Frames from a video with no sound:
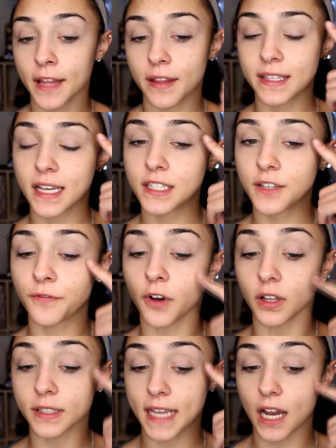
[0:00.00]
they tend to
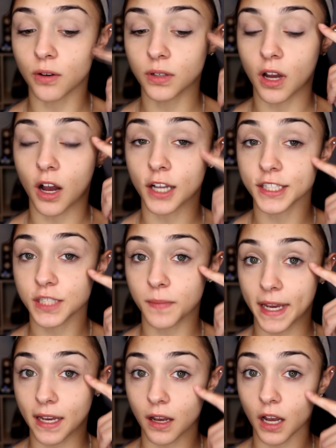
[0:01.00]
fall down onto
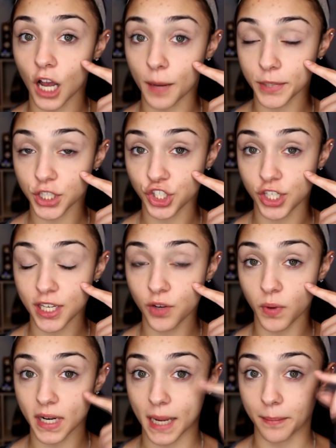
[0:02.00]
my upper
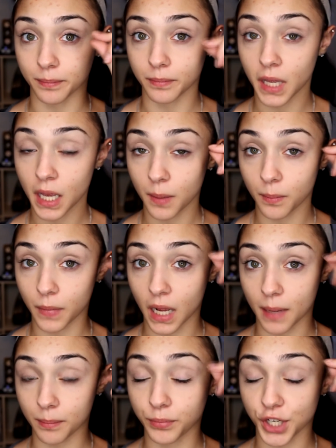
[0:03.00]
cheek when I'm
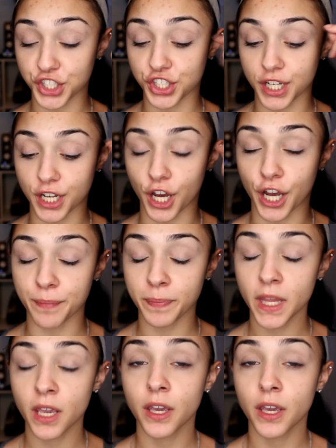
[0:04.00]
brushing it on.